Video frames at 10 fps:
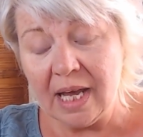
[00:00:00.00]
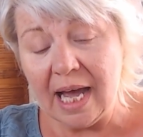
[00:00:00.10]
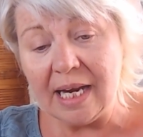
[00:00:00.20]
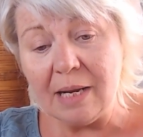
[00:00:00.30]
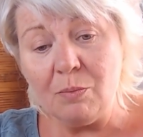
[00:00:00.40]

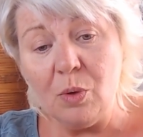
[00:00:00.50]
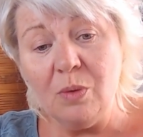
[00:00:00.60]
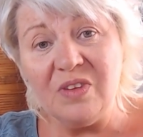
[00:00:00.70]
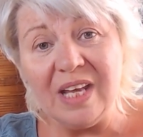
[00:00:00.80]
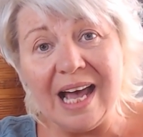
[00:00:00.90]
and I
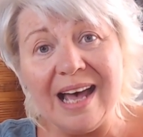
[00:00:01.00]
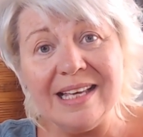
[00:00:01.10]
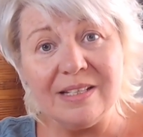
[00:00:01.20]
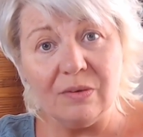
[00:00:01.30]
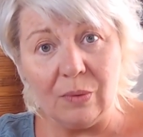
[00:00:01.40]
move the
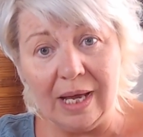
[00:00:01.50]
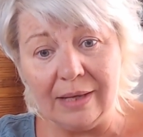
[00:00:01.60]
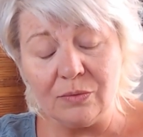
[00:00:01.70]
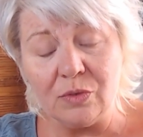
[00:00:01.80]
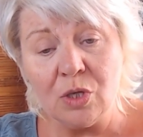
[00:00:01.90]
eyes
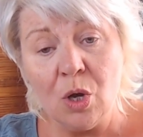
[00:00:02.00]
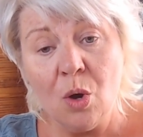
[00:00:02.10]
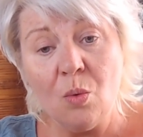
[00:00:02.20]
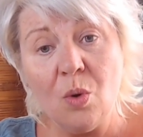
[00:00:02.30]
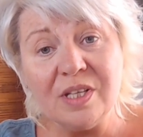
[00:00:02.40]
around,
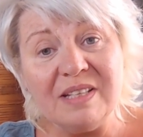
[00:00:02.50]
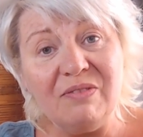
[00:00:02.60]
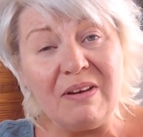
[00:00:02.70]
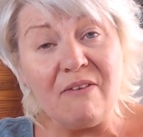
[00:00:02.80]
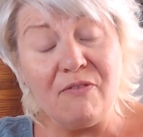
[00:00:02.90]
what
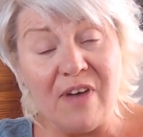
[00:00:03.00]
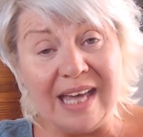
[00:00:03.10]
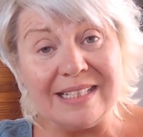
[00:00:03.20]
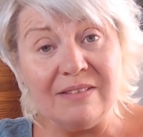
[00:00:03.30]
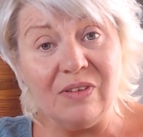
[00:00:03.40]

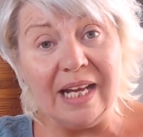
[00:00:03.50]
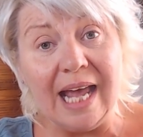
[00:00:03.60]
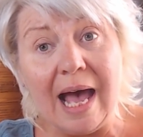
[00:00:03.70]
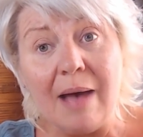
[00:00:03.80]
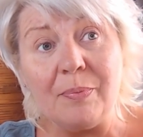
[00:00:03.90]
effectively
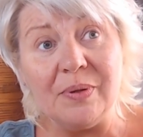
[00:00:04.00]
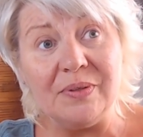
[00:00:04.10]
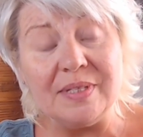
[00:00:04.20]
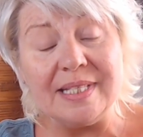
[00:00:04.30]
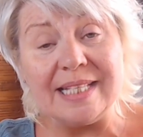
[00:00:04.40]

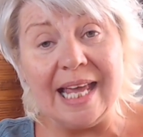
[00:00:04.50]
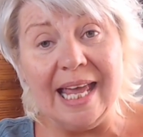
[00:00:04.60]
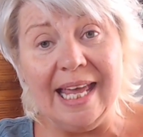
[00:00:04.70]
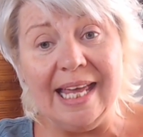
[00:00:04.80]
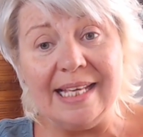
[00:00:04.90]
happens
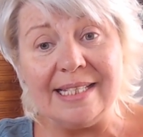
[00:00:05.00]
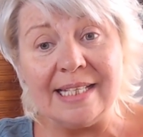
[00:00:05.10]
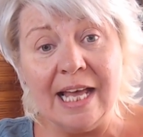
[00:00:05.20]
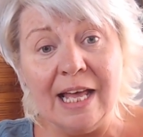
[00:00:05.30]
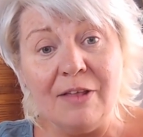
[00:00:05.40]
is
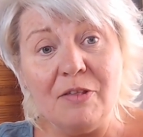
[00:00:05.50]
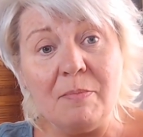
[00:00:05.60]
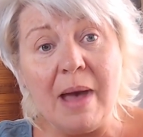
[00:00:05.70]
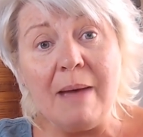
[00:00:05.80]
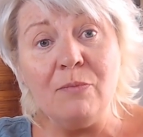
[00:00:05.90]
the
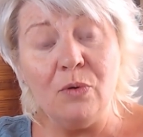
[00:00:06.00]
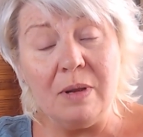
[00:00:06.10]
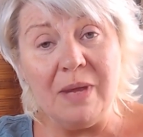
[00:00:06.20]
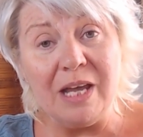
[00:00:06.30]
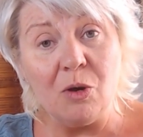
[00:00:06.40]
memory
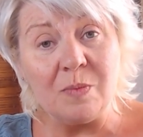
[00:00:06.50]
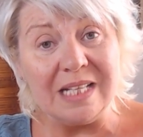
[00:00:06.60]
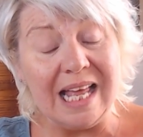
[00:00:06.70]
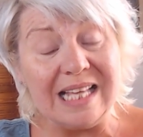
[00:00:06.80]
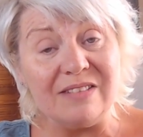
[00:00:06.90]
becomes
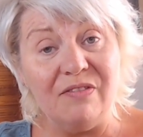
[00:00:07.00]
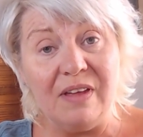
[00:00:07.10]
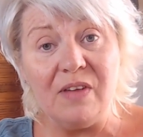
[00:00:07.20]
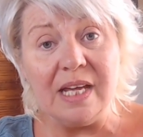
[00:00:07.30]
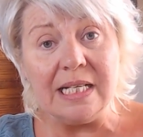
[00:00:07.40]
less
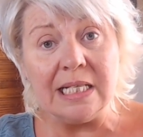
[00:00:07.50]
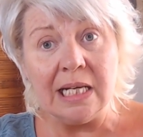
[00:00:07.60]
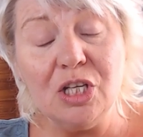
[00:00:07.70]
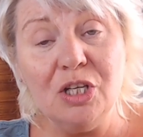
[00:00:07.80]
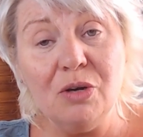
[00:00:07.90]
vivid.
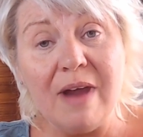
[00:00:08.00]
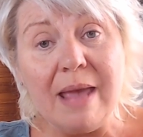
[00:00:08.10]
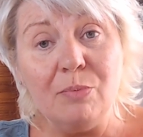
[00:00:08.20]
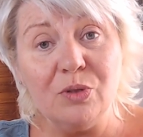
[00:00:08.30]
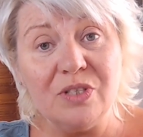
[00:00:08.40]
You're
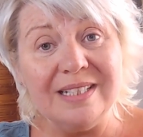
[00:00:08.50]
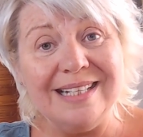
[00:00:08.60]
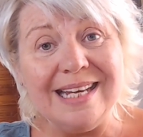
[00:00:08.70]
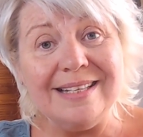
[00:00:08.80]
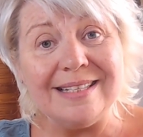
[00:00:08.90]
able to
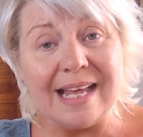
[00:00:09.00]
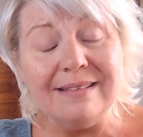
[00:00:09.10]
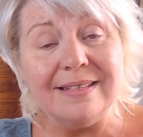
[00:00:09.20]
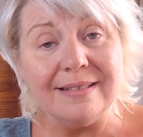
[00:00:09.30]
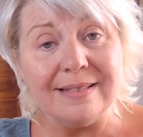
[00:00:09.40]

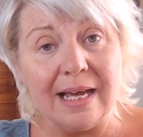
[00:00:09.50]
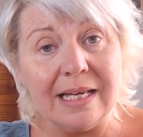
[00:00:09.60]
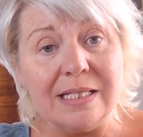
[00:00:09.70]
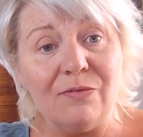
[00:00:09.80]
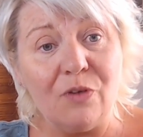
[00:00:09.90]

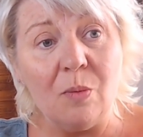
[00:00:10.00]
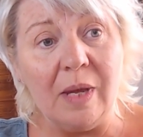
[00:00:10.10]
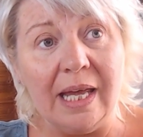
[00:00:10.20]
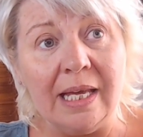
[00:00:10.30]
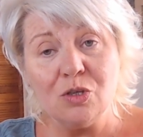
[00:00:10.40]
desensitize from
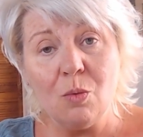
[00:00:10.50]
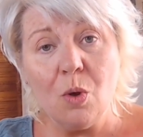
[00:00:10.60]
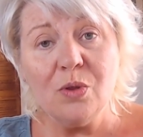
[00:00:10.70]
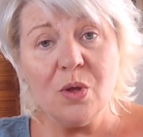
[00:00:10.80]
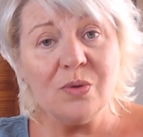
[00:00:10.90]
it. So
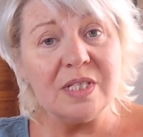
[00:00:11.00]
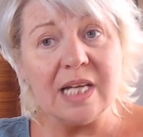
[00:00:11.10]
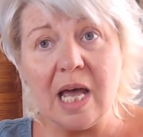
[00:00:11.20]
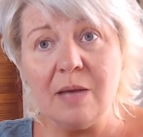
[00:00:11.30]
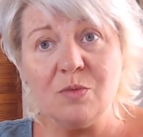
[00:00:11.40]
all those
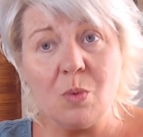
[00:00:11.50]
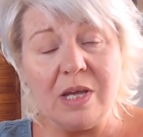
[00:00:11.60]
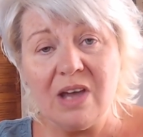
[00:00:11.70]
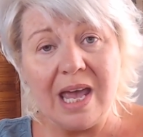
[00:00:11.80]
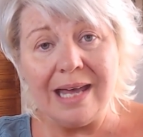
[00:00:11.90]
times where
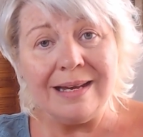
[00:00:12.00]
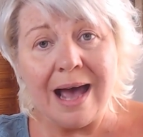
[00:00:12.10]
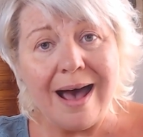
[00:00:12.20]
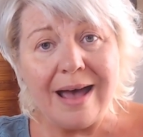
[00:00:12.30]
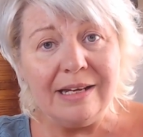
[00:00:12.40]
you're getting
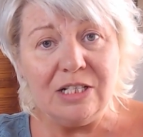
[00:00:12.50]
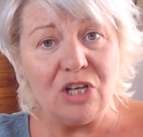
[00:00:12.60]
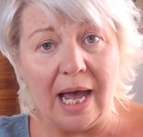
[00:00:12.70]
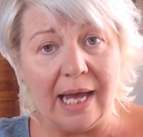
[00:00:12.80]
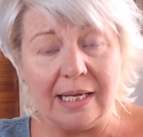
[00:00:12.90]

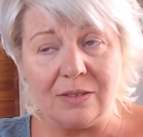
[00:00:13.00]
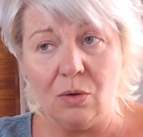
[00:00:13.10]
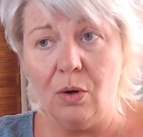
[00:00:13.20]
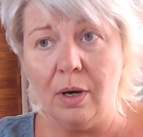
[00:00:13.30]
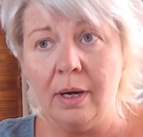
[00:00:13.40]
hijacked,
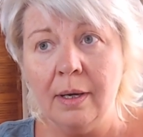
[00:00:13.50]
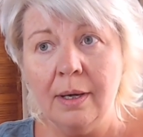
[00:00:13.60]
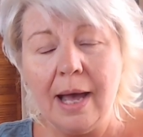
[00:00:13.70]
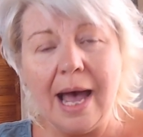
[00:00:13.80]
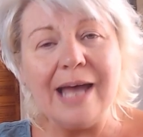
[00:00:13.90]
or
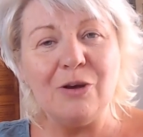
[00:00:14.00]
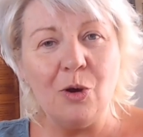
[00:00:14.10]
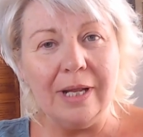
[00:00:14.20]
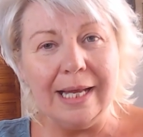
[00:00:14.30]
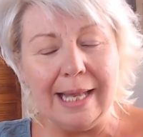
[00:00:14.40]
I
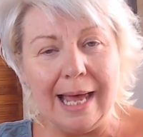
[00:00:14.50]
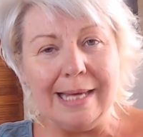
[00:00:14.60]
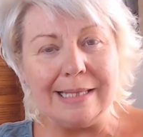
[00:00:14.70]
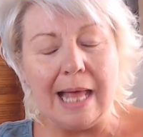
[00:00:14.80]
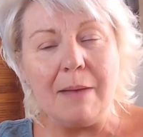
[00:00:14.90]
call it
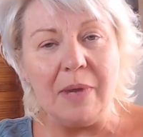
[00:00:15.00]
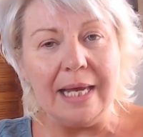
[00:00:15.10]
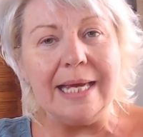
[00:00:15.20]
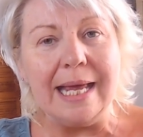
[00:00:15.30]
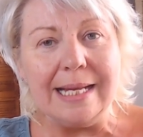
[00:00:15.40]
it's like
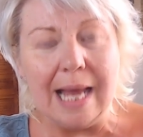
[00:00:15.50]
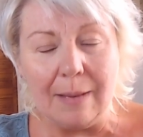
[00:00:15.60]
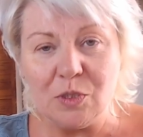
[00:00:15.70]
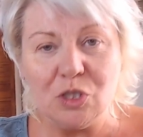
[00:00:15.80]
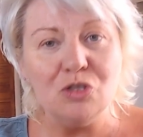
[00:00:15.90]
being
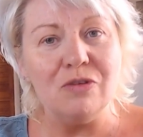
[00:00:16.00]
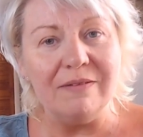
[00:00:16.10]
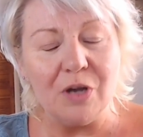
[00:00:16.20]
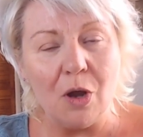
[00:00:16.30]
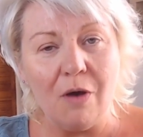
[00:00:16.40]
kidnapped and
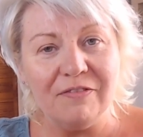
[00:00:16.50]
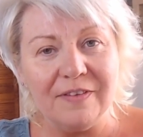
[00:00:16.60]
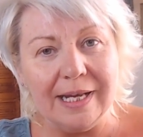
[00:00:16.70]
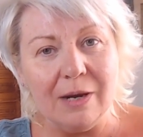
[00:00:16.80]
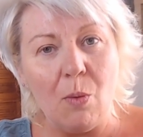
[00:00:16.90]
driven off
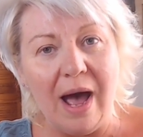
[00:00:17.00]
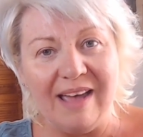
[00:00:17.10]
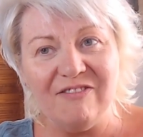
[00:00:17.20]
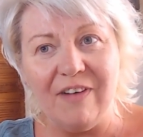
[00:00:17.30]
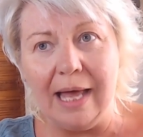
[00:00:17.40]
in a
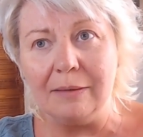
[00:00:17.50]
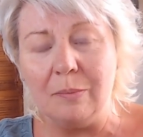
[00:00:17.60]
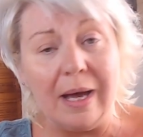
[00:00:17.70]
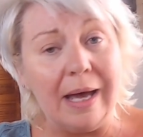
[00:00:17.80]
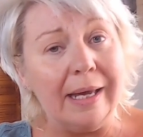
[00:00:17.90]
white van
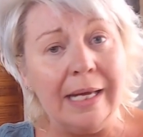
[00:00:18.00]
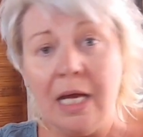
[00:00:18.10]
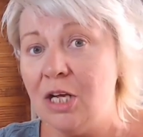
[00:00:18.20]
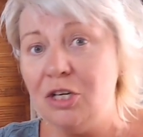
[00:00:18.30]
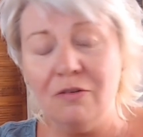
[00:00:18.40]
by
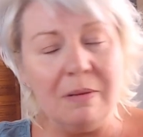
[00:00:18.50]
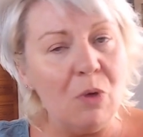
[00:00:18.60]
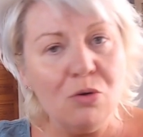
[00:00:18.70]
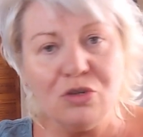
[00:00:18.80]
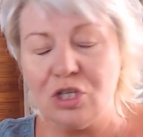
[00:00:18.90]
your
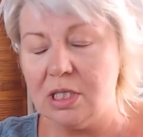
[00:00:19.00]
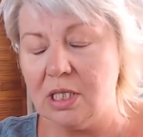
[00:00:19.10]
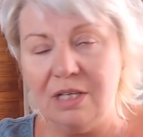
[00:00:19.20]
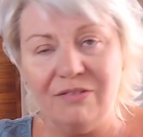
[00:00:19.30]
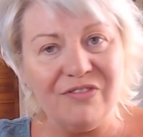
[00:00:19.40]
emotions
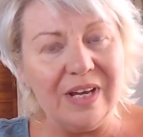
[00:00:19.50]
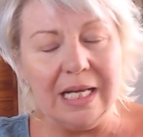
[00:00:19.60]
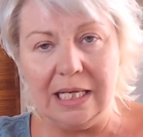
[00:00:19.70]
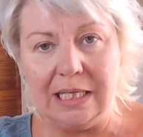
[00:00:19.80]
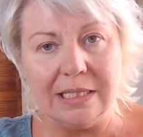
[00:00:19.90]
and your
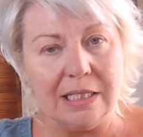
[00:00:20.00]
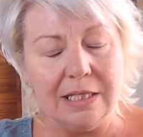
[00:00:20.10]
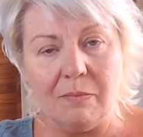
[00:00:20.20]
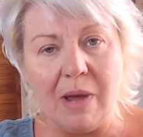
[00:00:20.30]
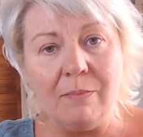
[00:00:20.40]
feelings and
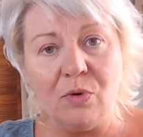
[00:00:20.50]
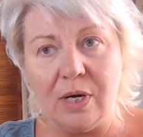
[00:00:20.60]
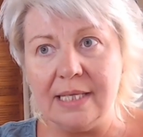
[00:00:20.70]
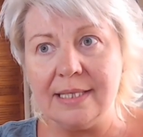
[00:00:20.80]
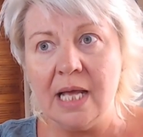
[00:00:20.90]
your
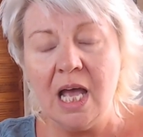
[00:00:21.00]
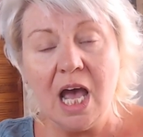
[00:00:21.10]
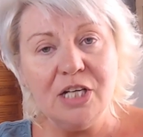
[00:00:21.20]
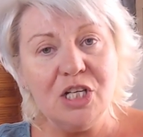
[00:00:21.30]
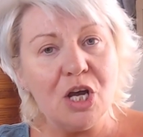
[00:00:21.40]
memories,
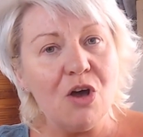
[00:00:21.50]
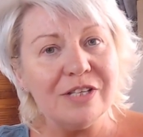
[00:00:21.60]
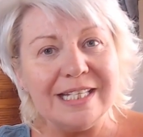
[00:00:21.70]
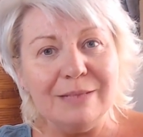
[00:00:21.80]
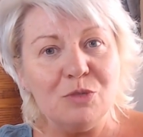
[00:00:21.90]
and you
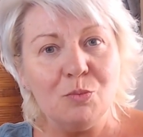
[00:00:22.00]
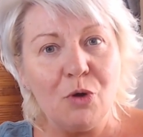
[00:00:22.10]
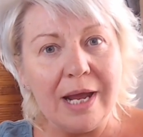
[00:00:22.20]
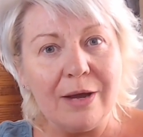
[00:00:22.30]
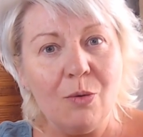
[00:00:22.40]
can't seem to
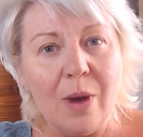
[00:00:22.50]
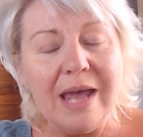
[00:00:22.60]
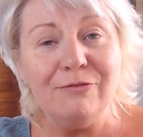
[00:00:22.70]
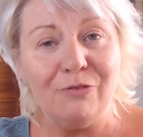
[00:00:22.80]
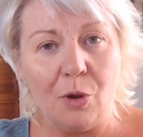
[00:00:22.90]
break
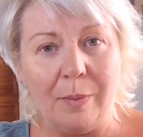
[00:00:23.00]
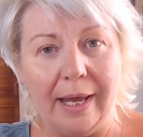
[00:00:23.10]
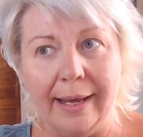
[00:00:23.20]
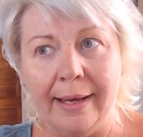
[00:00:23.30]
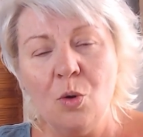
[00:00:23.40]
away from
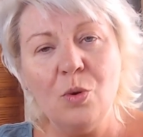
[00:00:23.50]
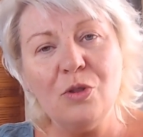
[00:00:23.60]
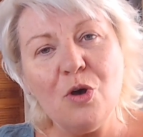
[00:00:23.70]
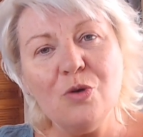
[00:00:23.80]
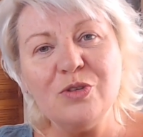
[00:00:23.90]
it. Well,
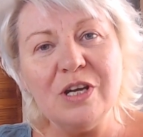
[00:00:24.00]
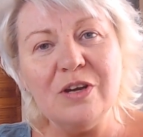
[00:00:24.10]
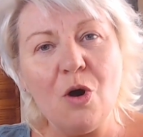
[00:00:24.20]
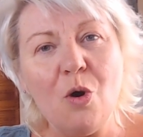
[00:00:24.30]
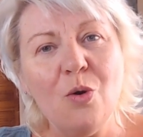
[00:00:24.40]
those
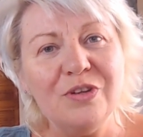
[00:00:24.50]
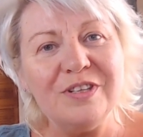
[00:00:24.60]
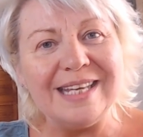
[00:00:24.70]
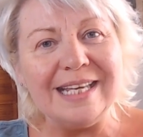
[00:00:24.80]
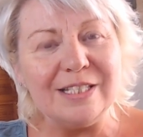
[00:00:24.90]
are all the
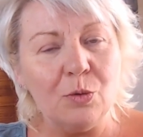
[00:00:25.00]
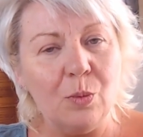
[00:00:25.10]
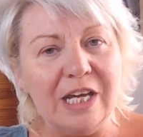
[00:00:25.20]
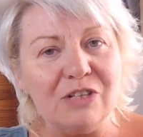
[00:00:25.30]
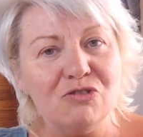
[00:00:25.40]
things that
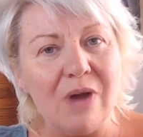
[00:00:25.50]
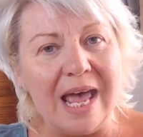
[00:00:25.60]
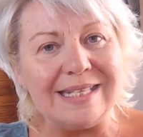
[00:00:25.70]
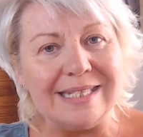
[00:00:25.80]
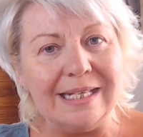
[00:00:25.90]
we
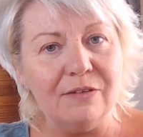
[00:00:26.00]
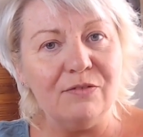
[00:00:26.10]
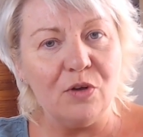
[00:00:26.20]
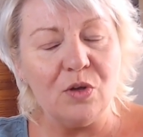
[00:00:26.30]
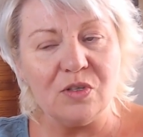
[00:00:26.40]
address in the
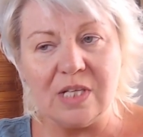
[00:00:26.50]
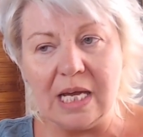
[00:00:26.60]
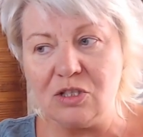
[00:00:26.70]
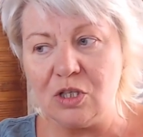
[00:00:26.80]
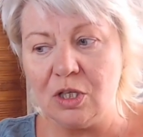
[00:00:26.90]
first
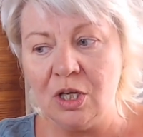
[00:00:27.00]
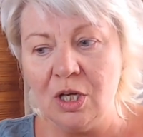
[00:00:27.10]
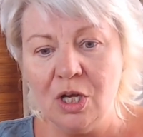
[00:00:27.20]
session.